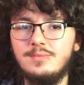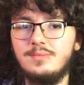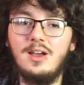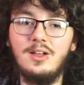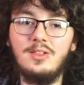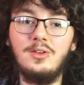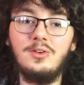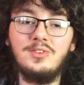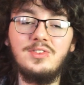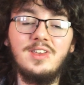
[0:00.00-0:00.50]

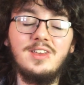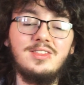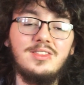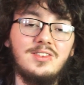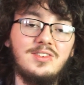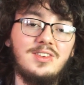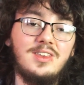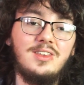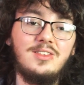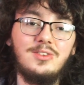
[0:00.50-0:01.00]
Alongside the
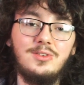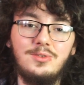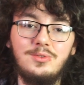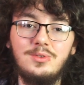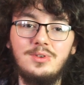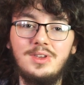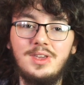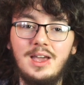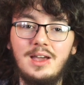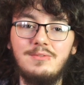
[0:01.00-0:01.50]

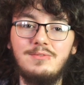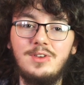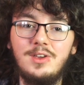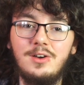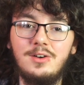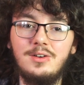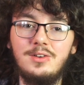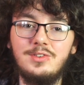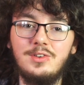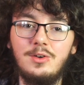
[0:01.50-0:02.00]
C2, Cat
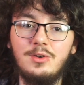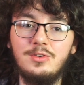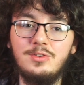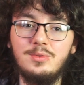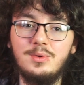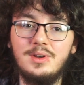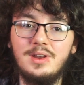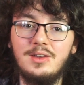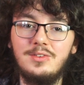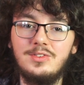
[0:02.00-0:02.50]
VR is
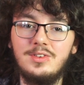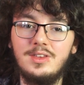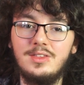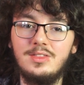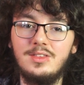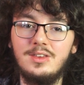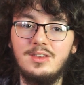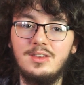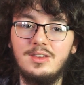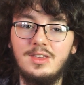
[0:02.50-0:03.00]
also
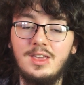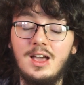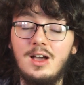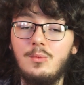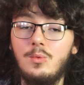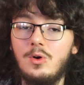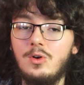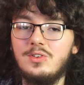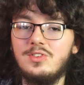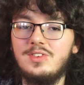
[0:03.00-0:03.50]
announcing the
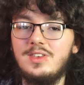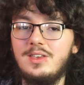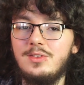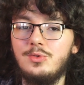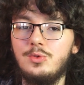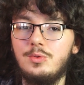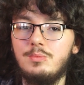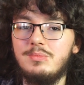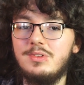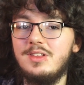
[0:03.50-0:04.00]
Catwalk
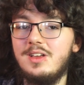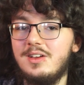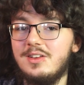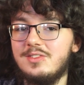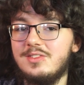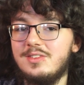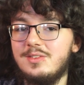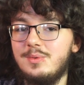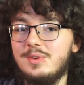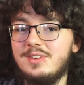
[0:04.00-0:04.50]
C2
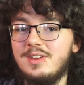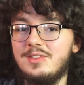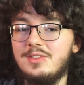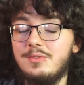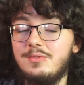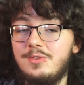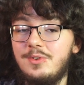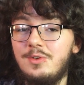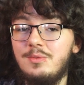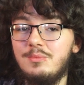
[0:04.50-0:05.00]
Plus, which has
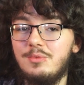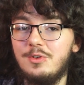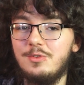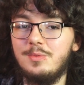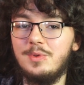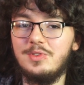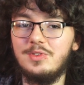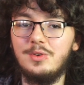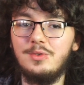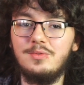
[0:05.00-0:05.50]
a few
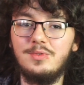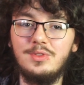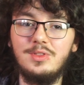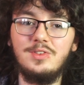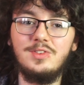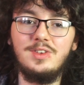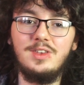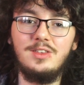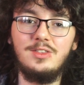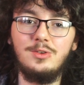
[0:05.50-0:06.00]
improvements over
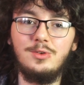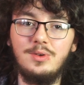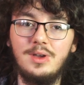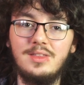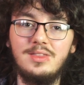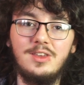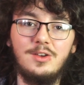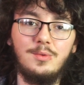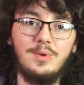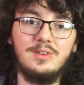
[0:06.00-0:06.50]
the C2
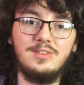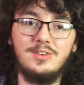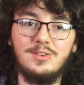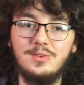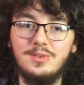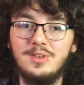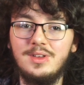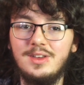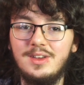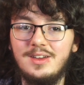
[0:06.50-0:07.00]
and the
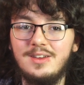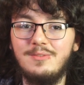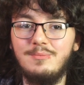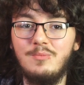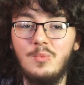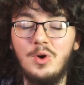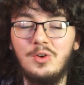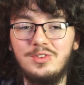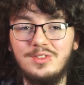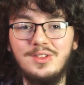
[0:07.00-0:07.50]
original,
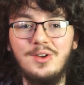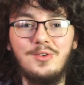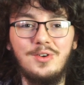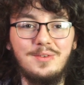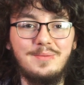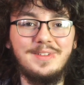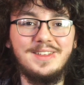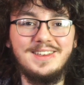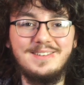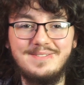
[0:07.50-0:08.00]
most
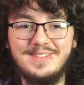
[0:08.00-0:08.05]
notably